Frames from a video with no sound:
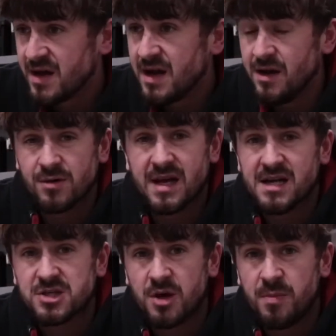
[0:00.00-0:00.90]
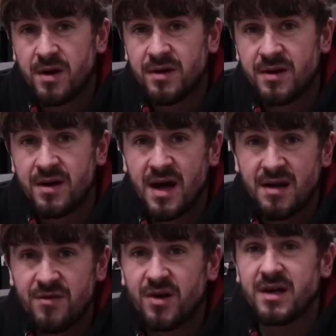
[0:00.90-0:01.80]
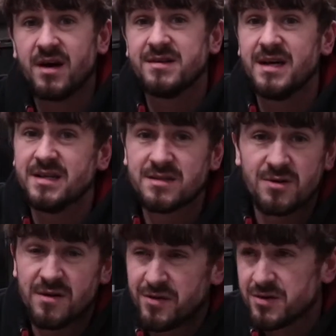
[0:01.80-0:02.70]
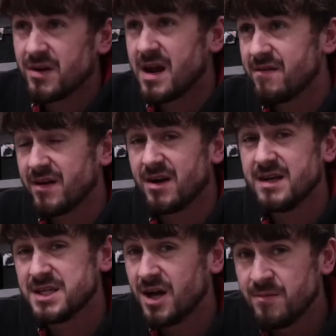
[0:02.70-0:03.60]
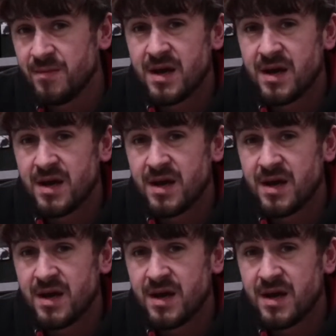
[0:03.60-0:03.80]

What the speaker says: little catch up on, and if you've got any ideas or if you're doing anything like this at home,